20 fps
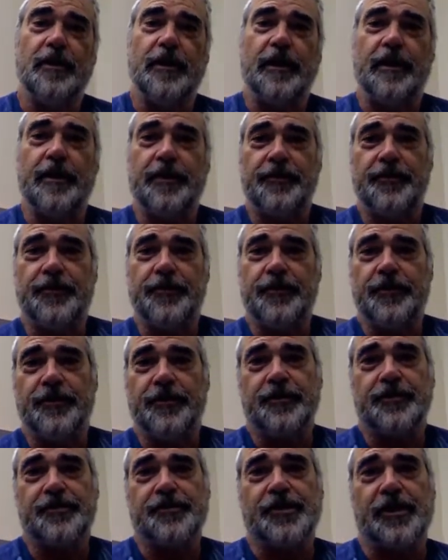and
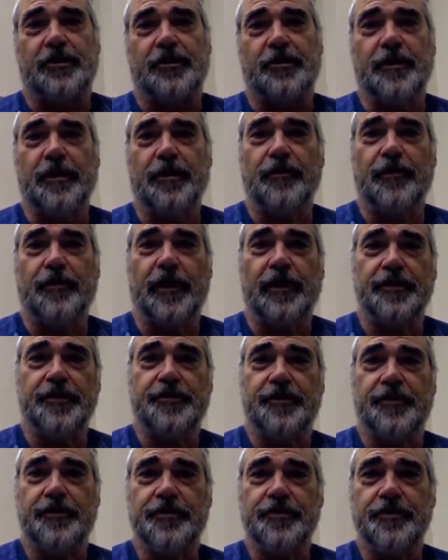the Sacramento Valley
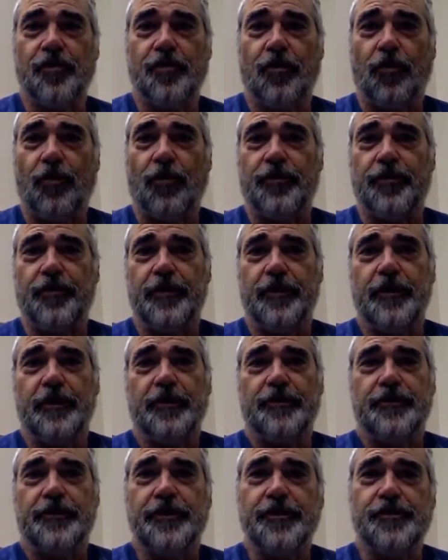to the north.
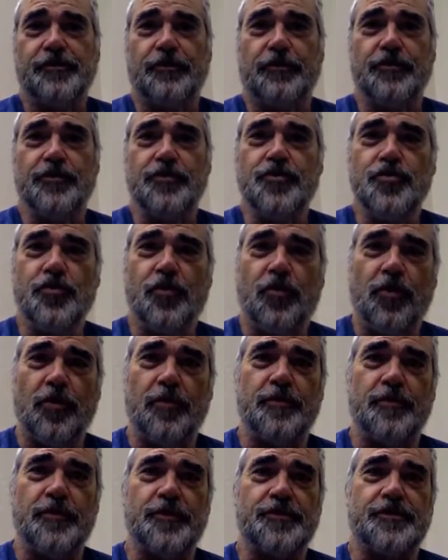These are
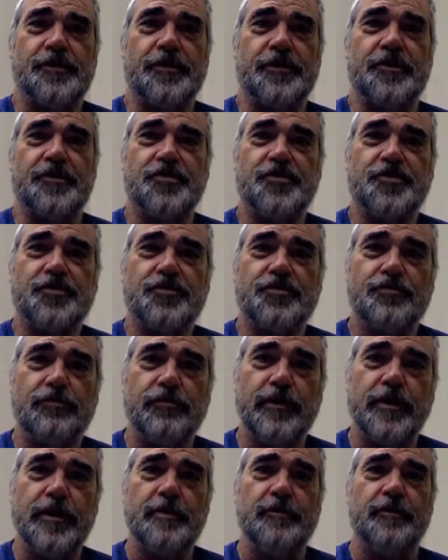enormous,
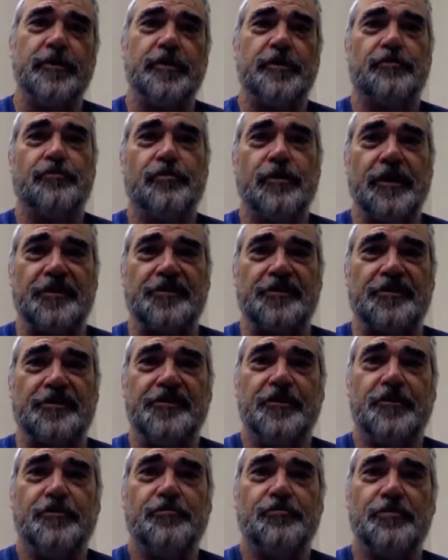extremely
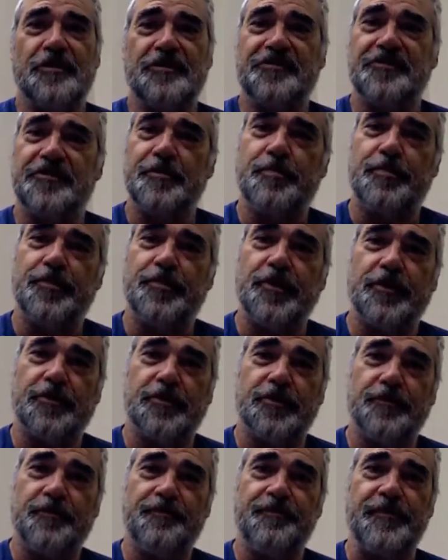richly
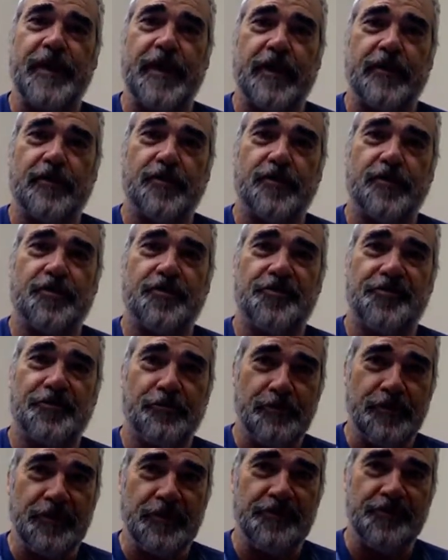productive agricultural
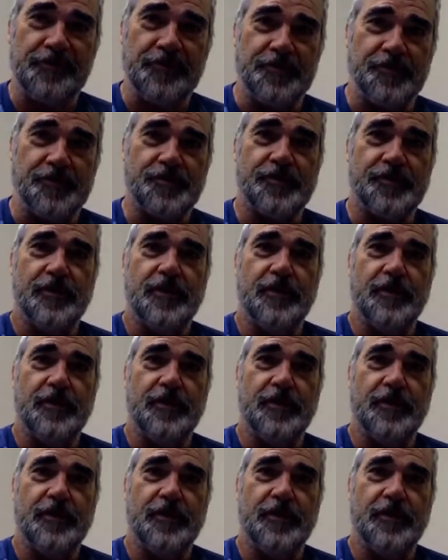regions.